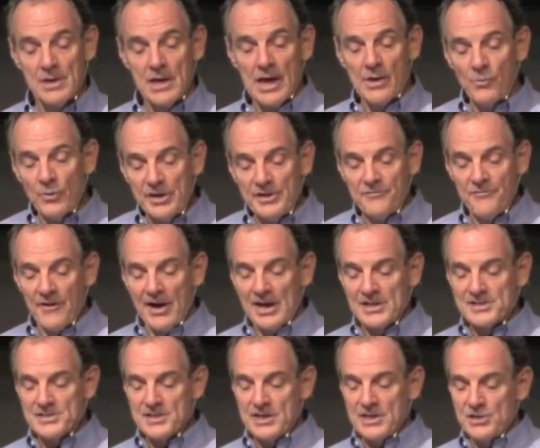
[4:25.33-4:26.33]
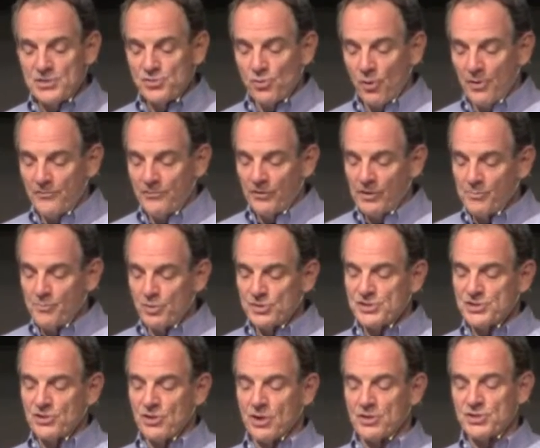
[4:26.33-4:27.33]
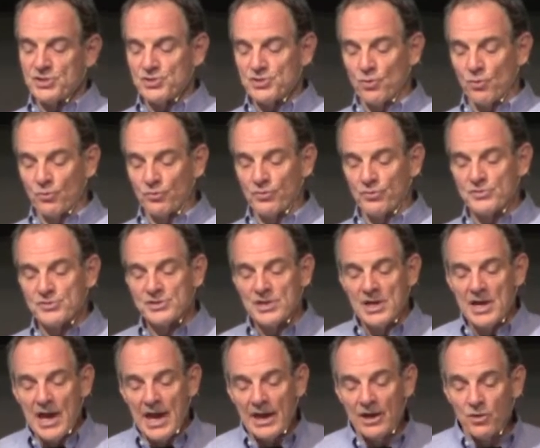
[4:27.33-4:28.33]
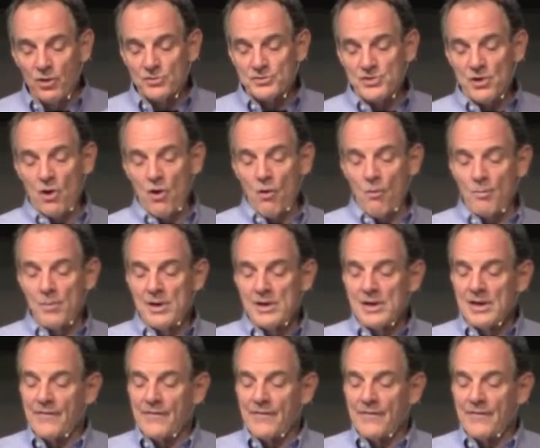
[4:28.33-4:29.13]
And when he finds it, he joyfully puts it on his shoulders and goes home.